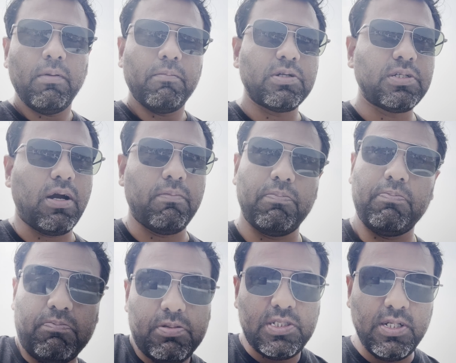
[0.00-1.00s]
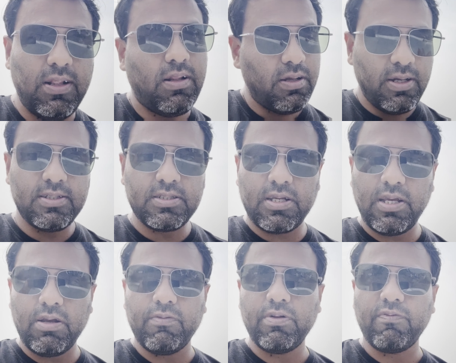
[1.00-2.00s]
But yeah, still it's a
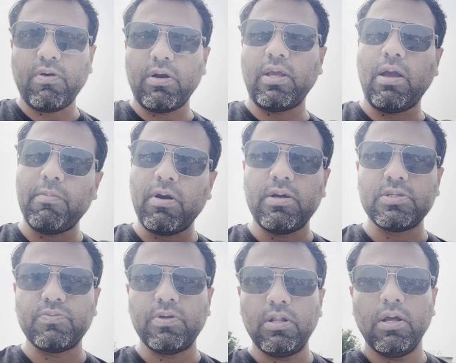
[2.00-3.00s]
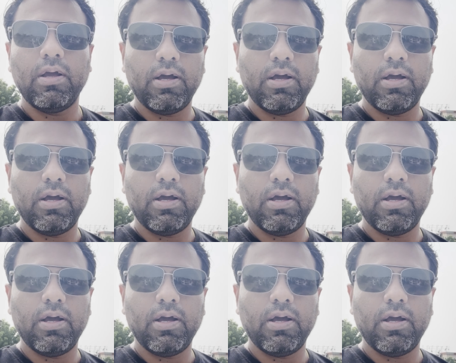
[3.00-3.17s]
king with the front camera as well.